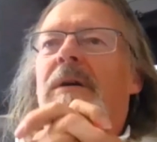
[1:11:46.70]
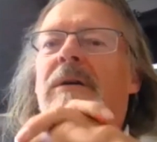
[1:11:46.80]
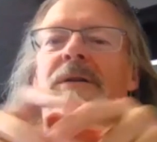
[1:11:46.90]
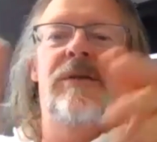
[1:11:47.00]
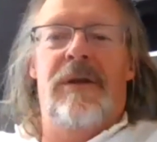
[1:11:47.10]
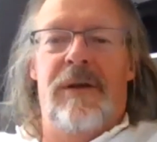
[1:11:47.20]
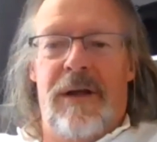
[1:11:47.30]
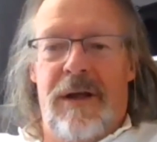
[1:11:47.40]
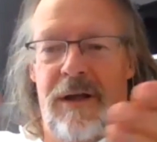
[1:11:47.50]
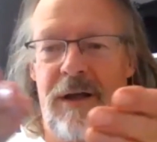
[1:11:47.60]
know, because
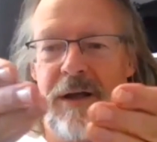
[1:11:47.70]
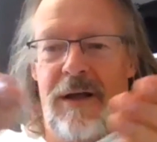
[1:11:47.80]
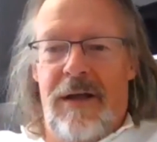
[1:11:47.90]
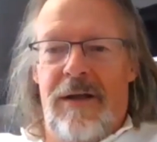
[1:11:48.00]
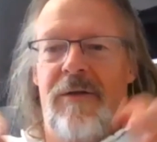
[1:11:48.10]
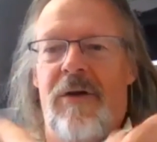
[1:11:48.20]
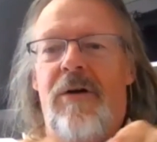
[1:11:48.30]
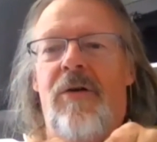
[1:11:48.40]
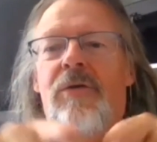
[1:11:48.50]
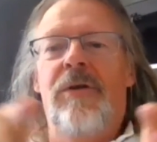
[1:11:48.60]
you've
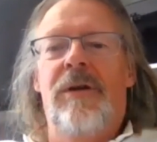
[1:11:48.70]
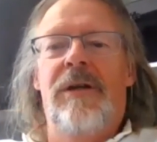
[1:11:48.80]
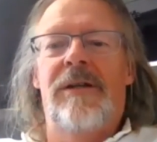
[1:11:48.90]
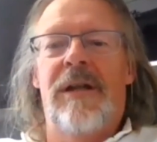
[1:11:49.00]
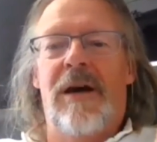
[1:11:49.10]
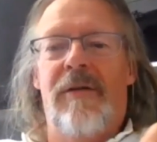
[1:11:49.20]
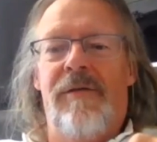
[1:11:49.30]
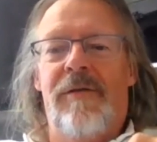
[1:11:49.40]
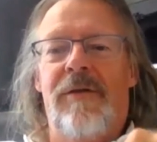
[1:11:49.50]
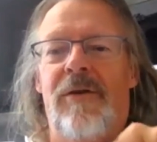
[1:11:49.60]
got all you need is love,
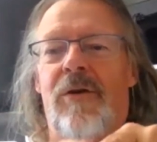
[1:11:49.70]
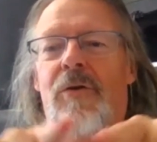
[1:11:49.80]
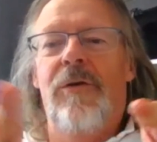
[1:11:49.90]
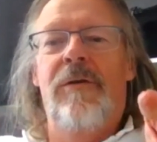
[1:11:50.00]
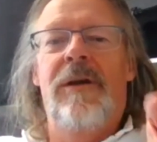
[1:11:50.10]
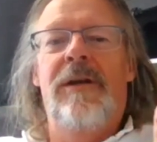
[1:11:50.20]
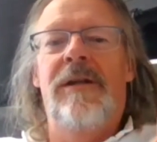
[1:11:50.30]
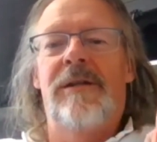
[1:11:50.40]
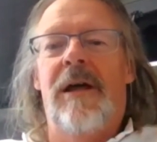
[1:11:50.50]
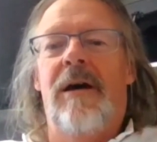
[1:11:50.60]
all you need
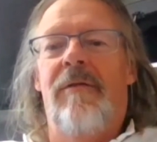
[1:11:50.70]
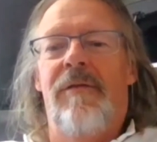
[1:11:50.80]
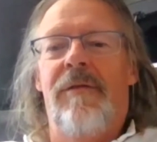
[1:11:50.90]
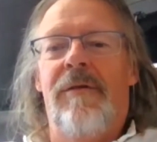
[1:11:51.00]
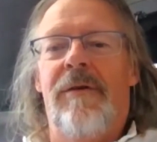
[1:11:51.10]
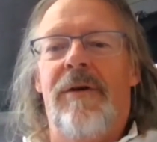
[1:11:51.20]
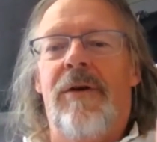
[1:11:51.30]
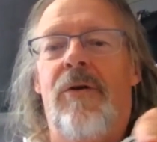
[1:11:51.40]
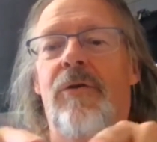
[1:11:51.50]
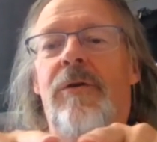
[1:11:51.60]
is love,
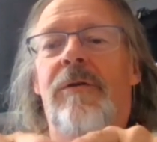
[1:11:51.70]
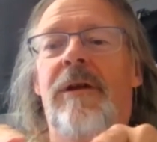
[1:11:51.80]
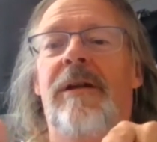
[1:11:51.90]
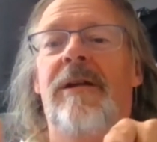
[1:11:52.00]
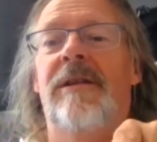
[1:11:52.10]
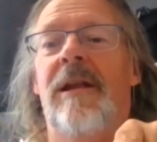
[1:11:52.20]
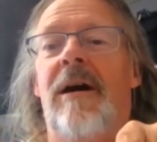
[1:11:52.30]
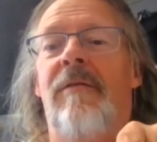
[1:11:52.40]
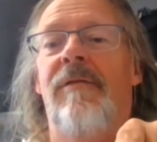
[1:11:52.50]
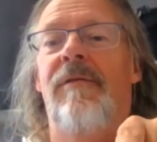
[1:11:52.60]
all you need is
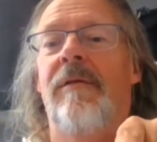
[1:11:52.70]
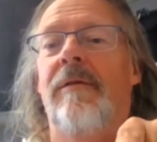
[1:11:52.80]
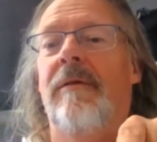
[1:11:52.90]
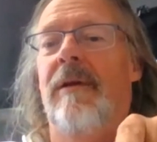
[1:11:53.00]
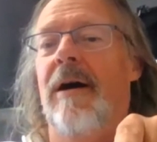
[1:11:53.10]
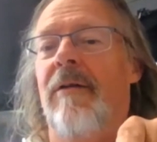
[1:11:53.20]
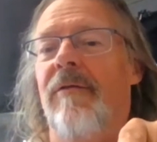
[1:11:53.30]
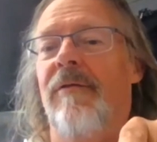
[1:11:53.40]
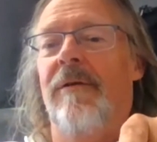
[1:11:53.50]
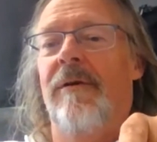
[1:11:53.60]
love, love,
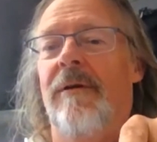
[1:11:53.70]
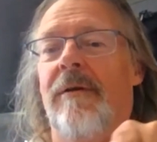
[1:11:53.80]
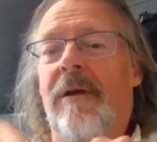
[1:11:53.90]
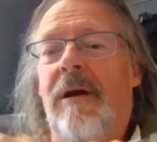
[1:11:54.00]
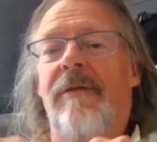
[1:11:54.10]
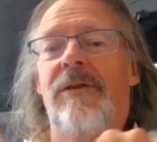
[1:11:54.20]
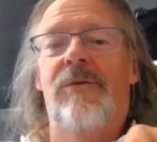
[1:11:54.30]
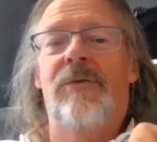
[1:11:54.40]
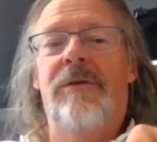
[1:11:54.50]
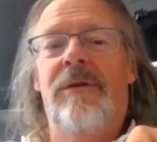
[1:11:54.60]
love is
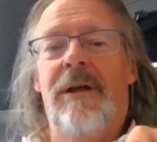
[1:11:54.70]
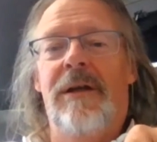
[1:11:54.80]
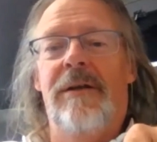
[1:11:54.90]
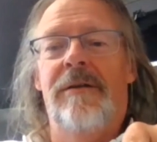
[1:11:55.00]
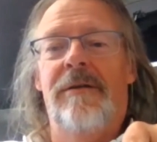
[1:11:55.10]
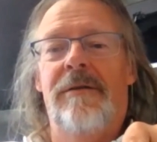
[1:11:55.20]
all you need.